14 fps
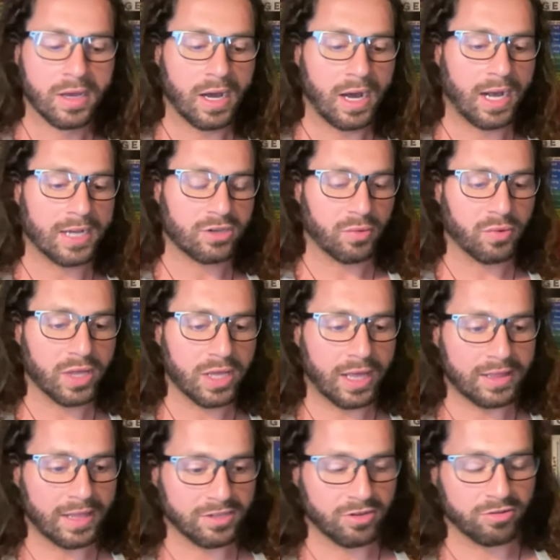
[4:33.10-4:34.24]
Uh, so I really
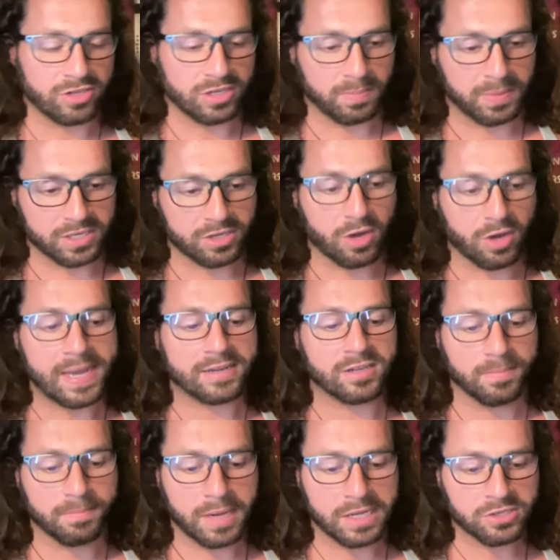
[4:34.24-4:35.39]
like that synergy. But to go back to
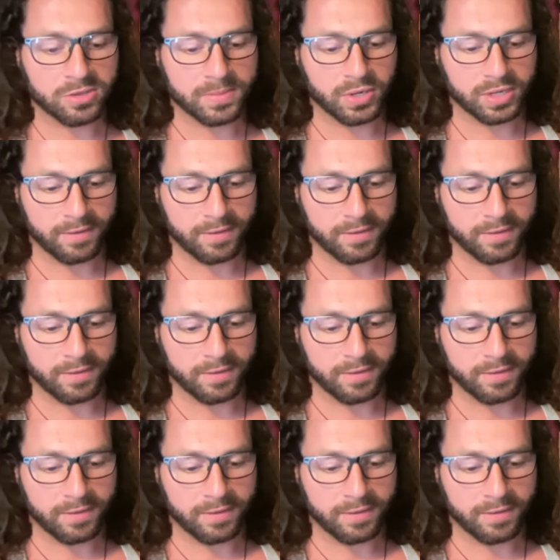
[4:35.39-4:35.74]
the muscle building